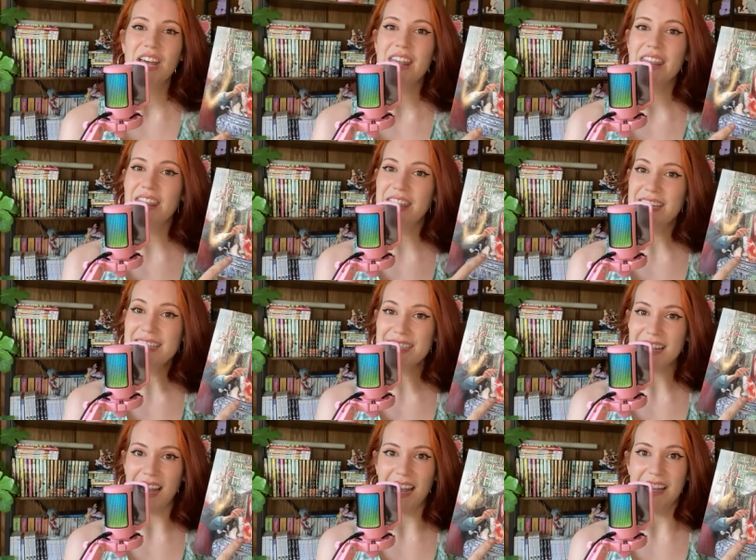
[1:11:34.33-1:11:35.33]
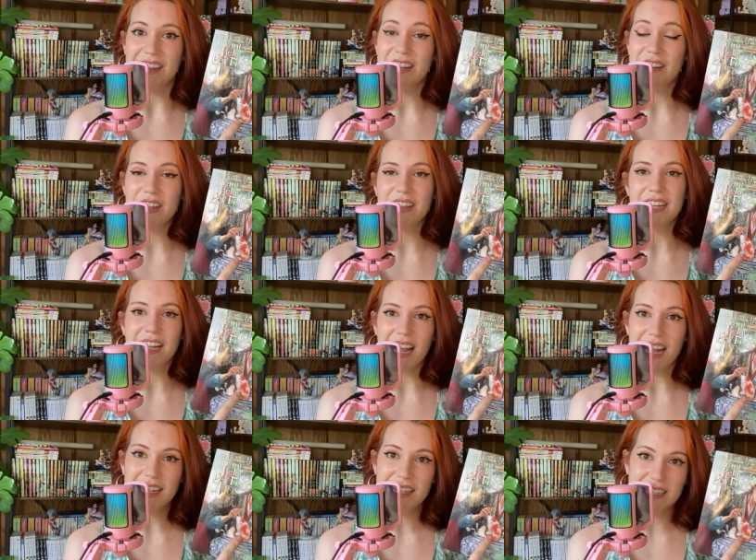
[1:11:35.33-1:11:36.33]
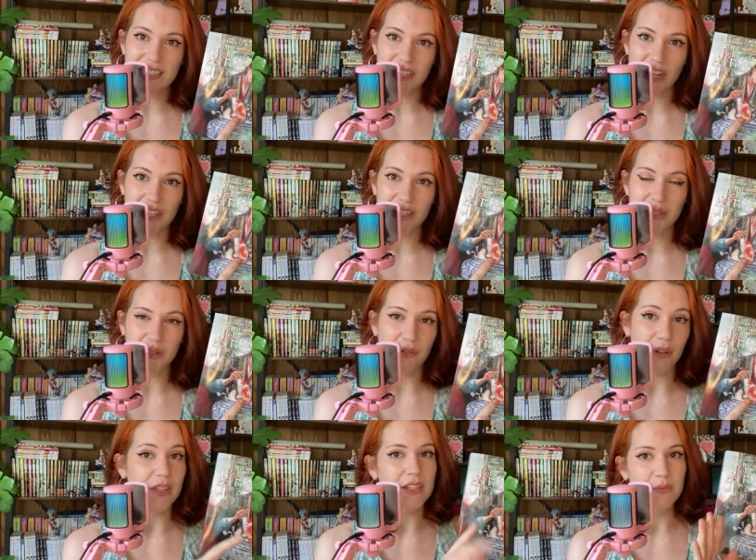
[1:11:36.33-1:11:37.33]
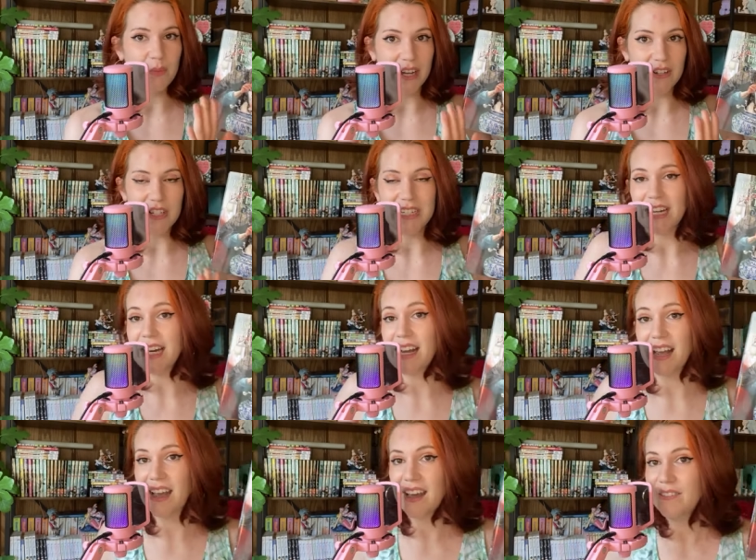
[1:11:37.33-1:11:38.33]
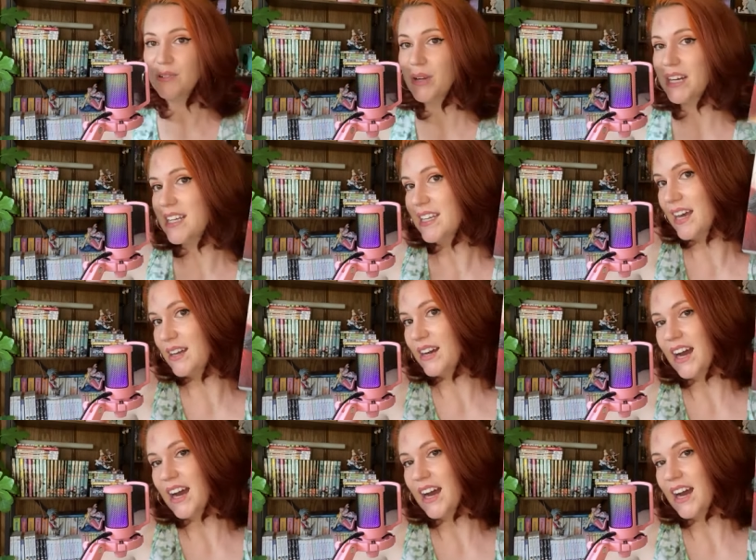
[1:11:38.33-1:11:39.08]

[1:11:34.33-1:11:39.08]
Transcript: This guy, the, the guy who gets turned into, a, this is my understanding. I haven't read it yet.